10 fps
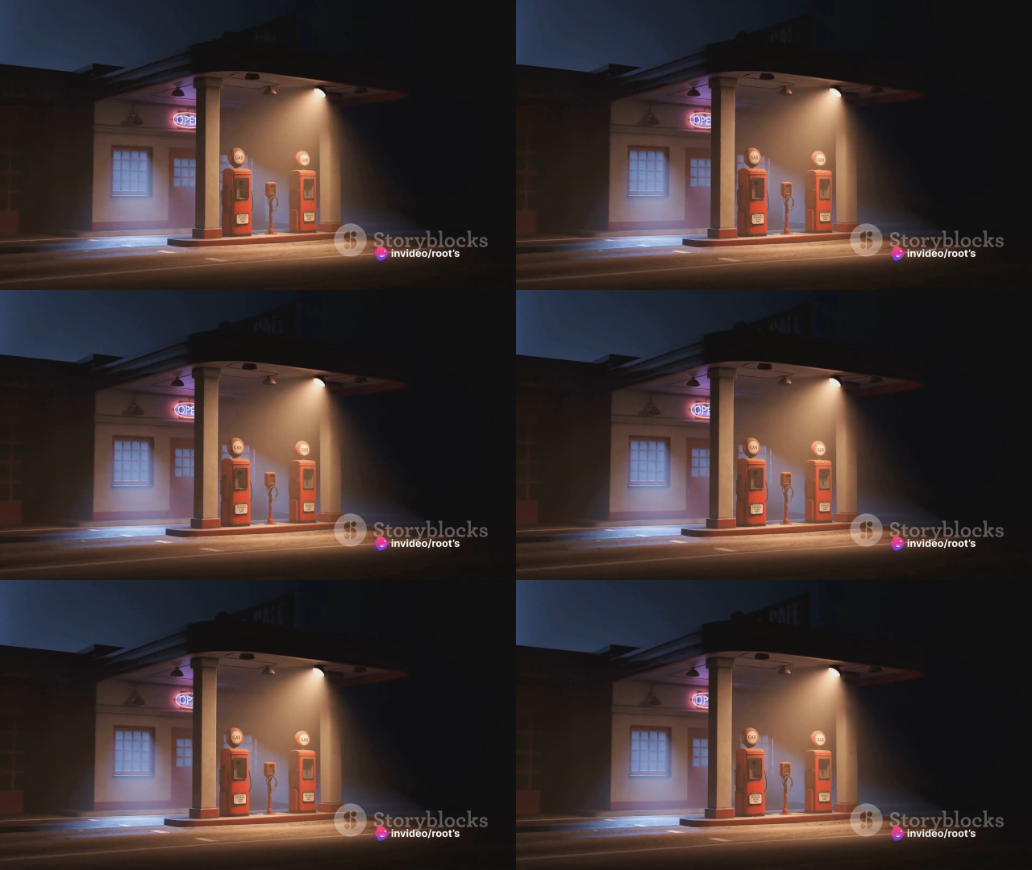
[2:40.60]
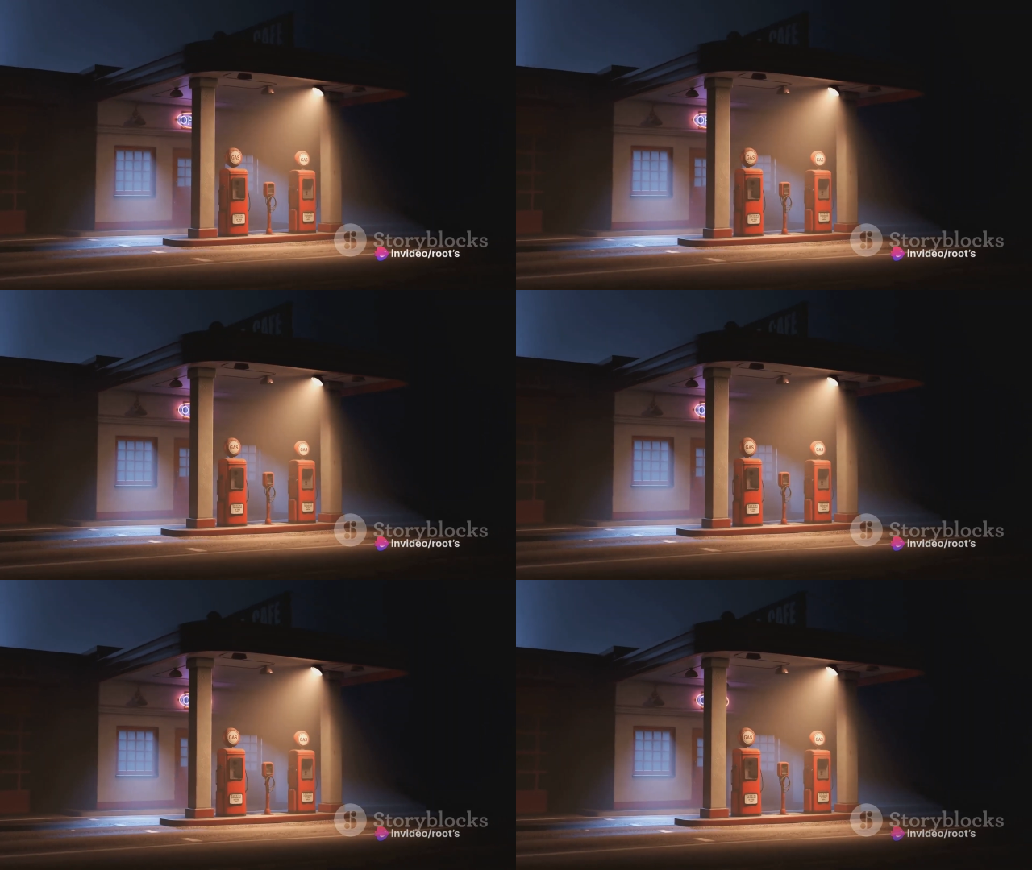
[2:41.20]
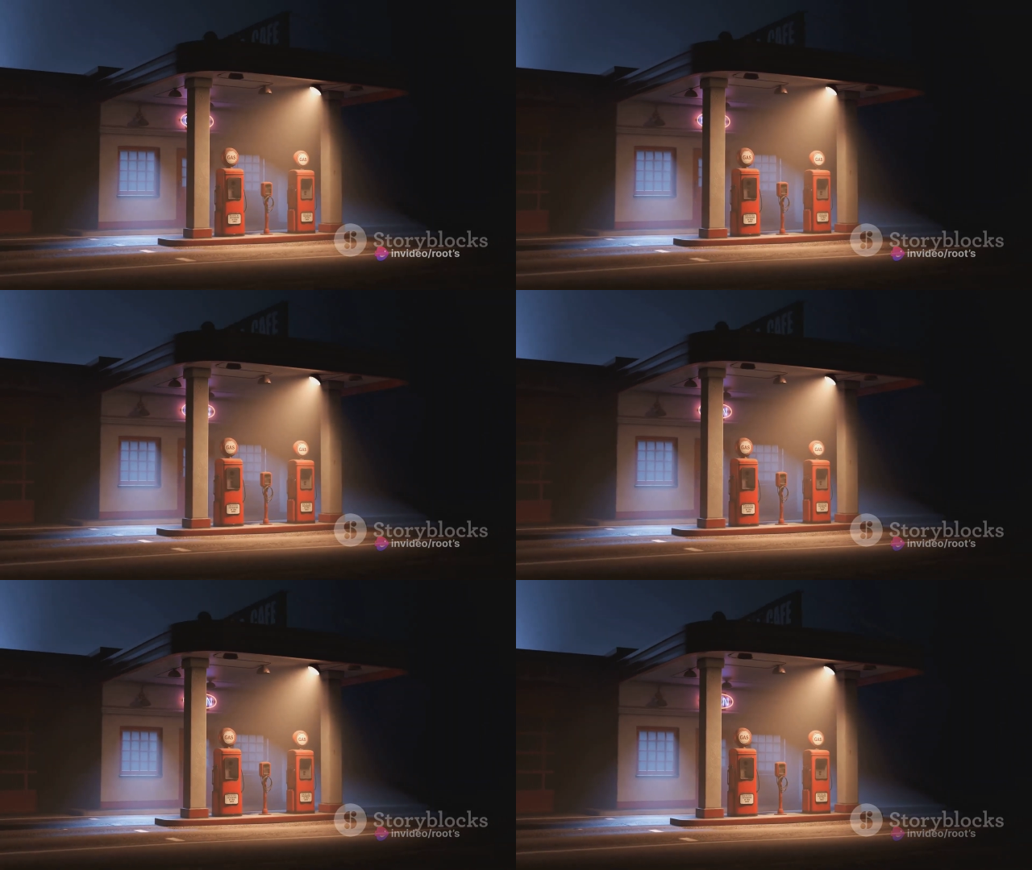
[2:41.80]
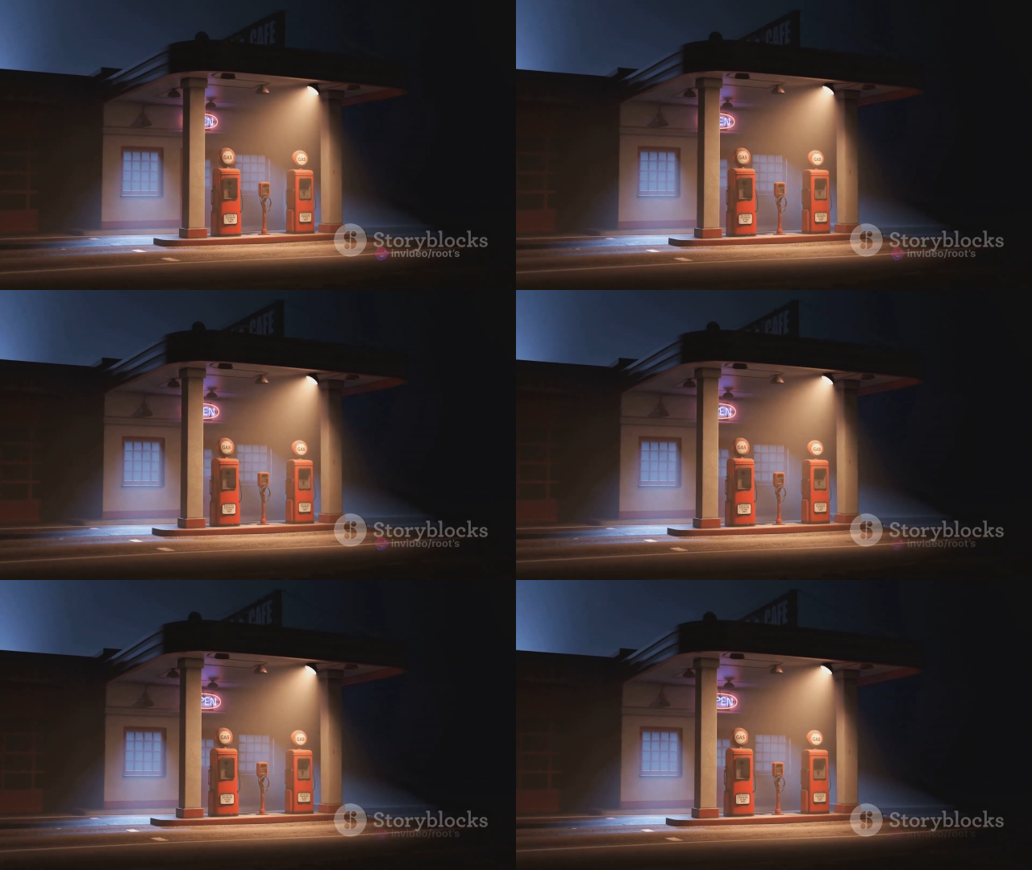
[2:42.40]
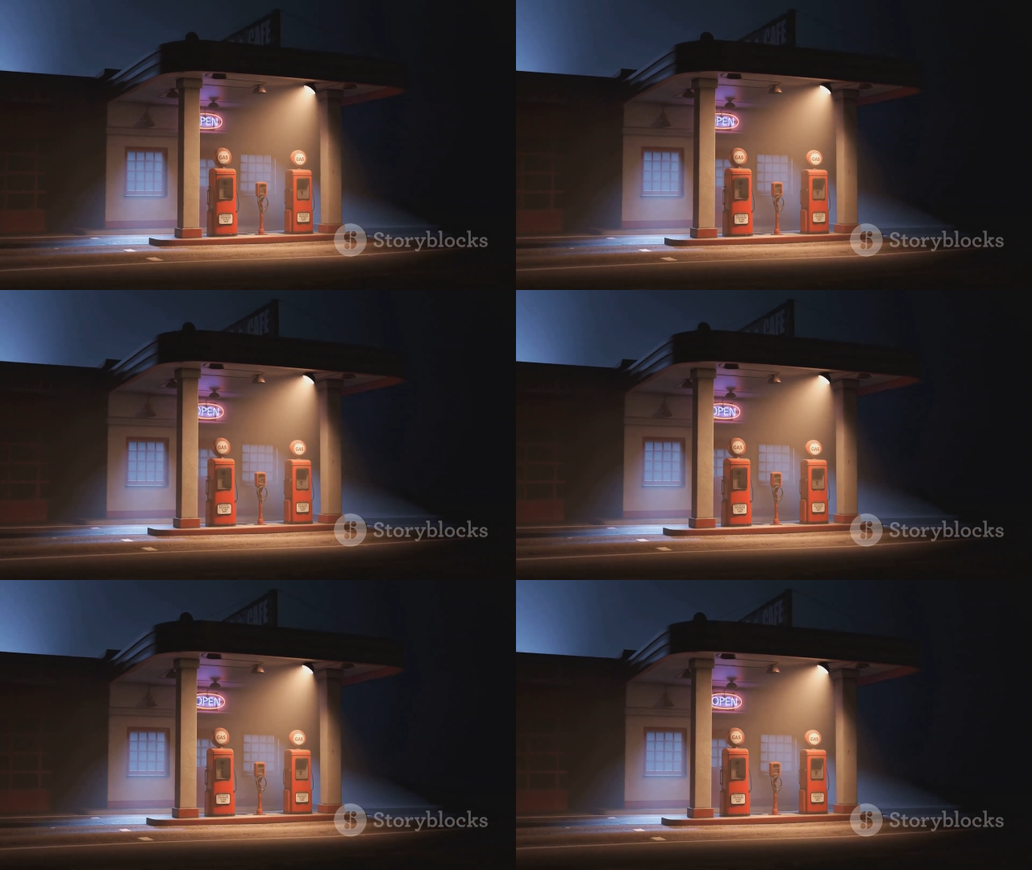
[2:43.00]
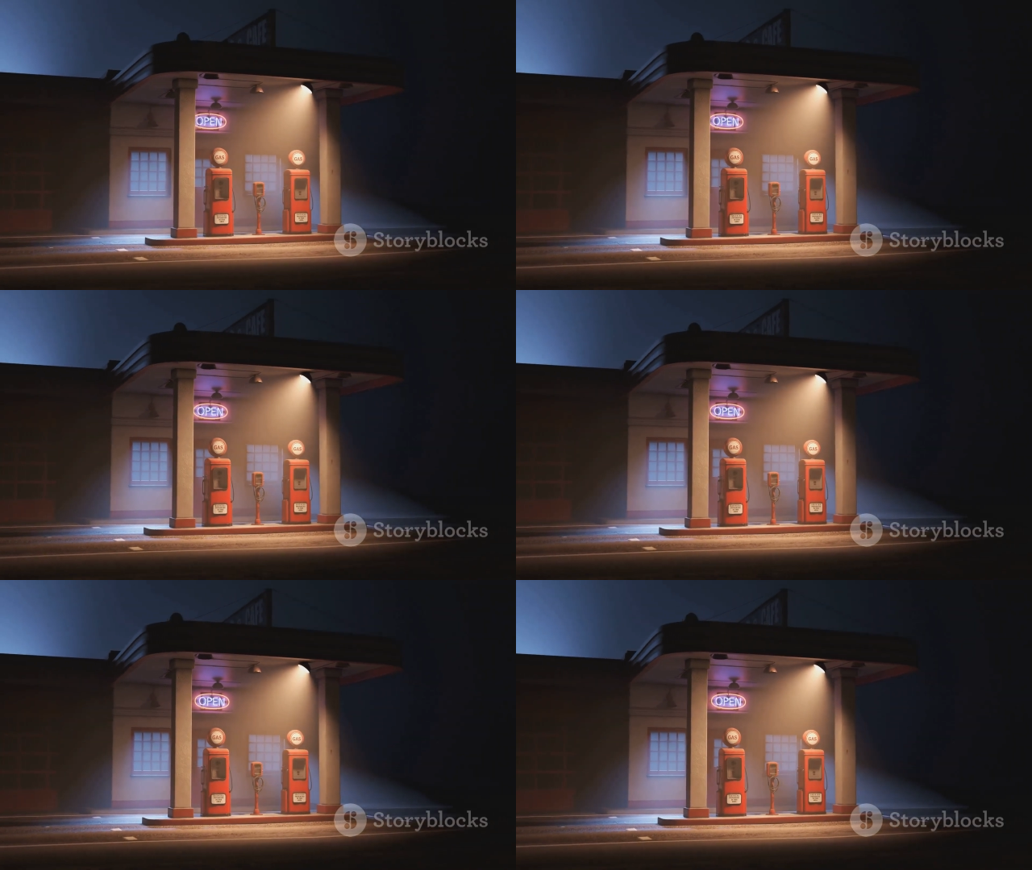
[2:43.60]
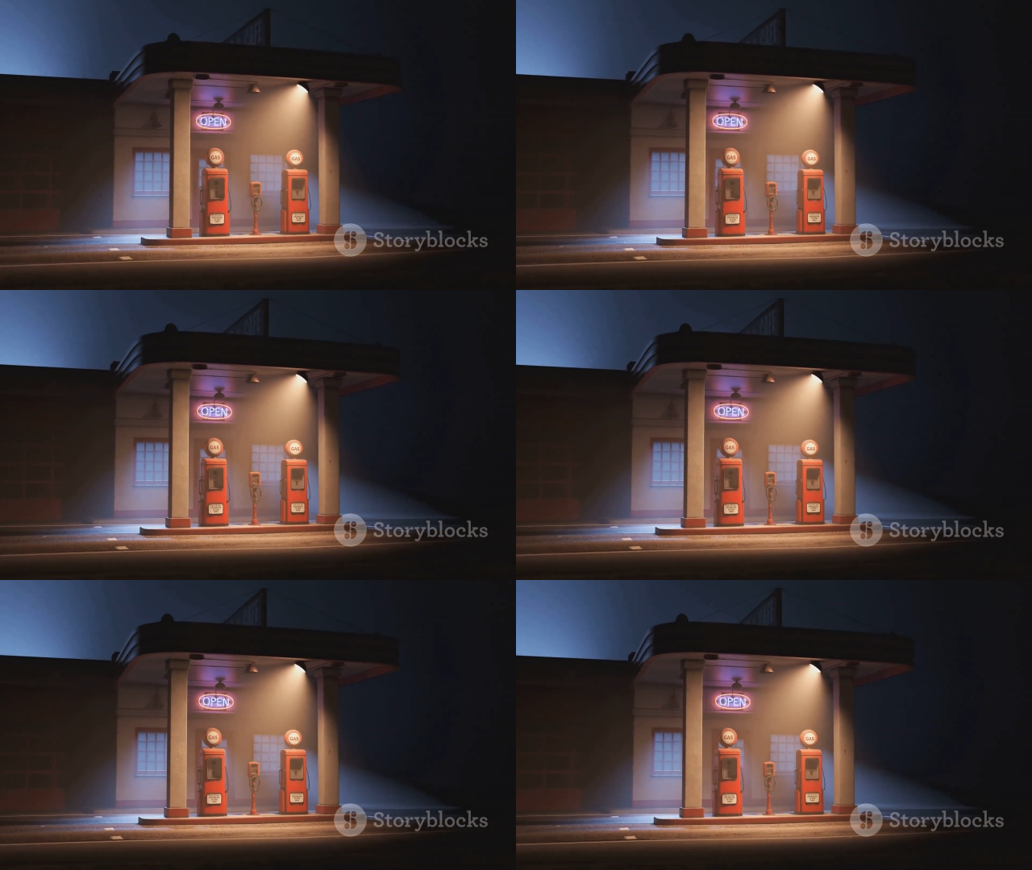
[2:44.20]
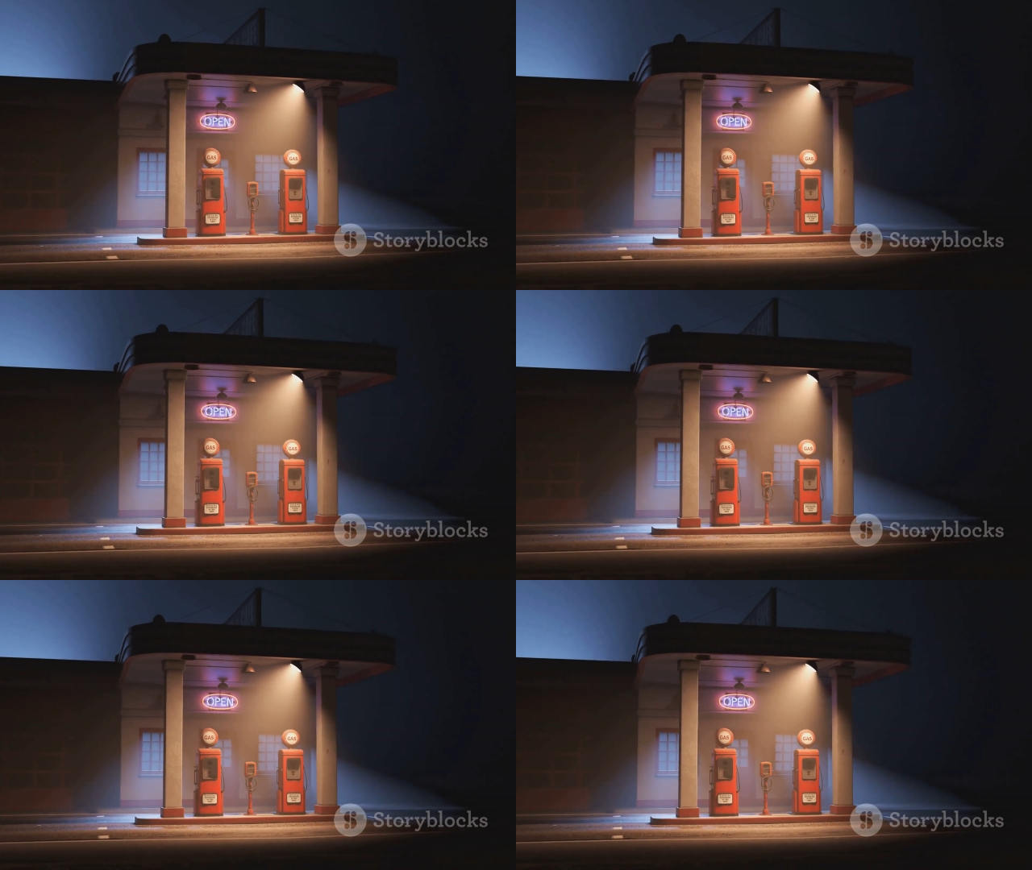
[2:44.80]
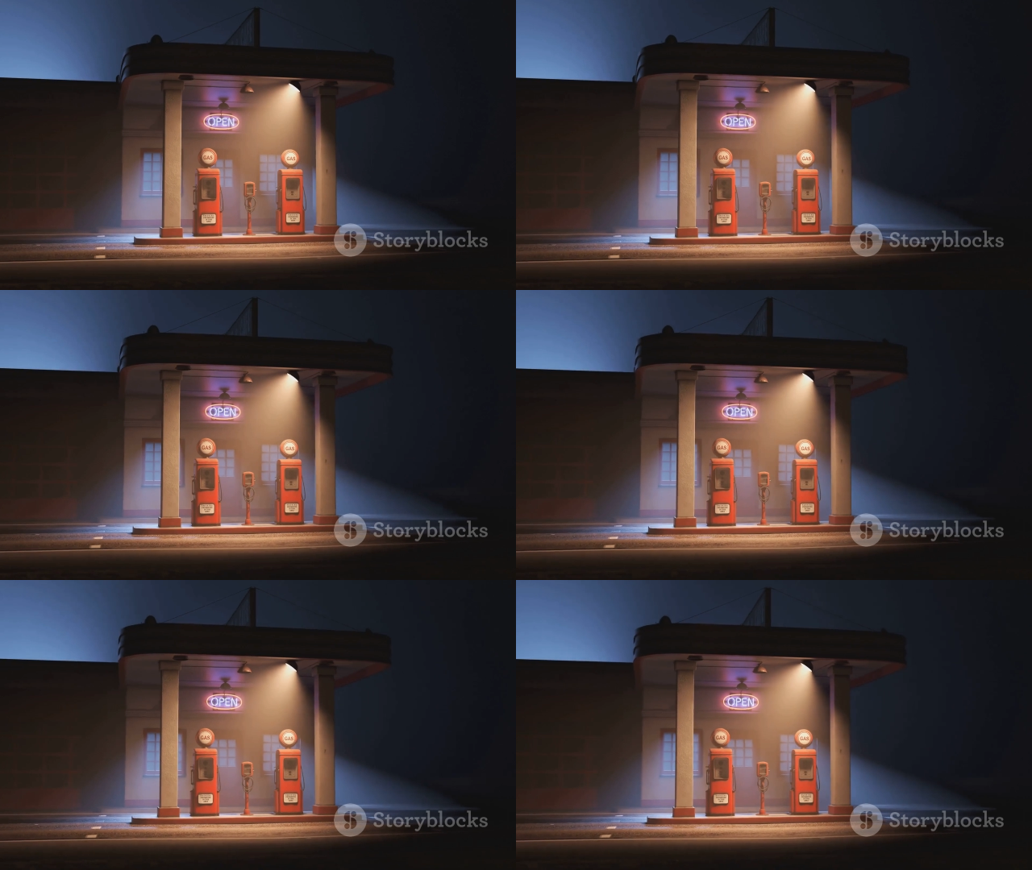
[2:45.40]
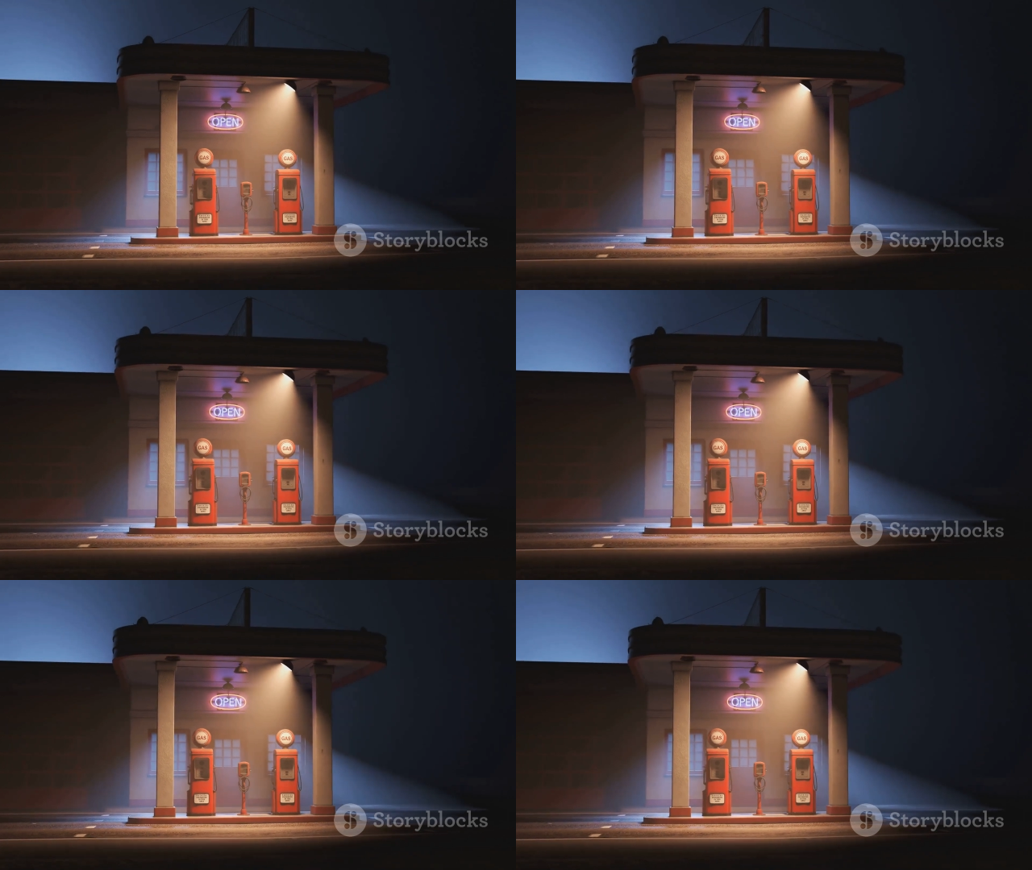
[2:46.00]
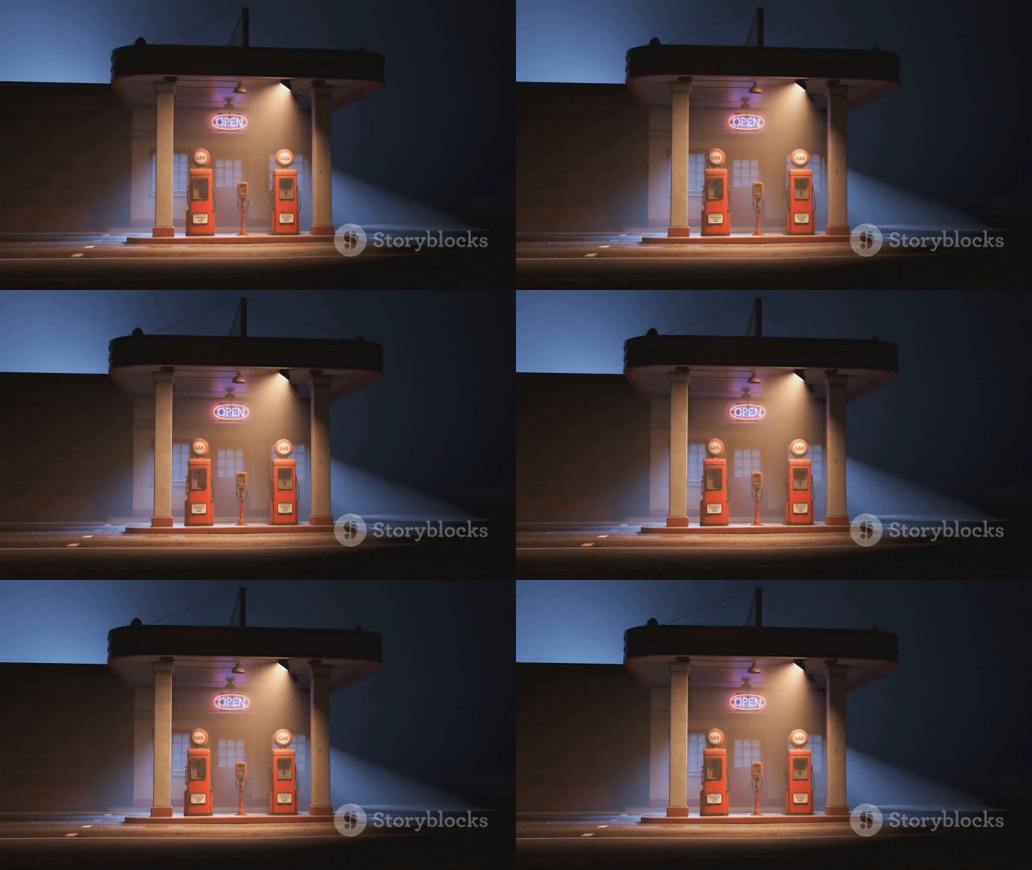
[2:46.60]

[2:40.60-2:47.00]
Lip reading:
No face is visible, so there are no lips to read.